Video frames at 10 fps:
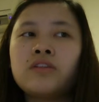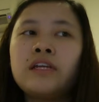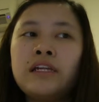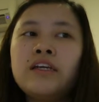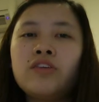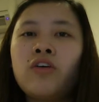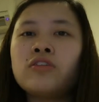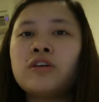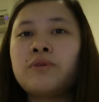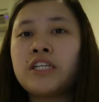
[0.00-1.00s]
delete
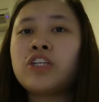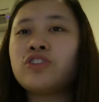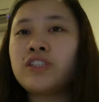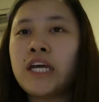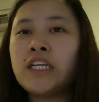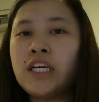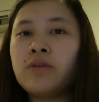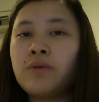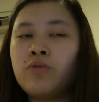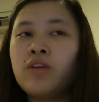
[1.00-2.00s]
all the
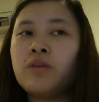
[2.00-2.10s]
misunderstanding between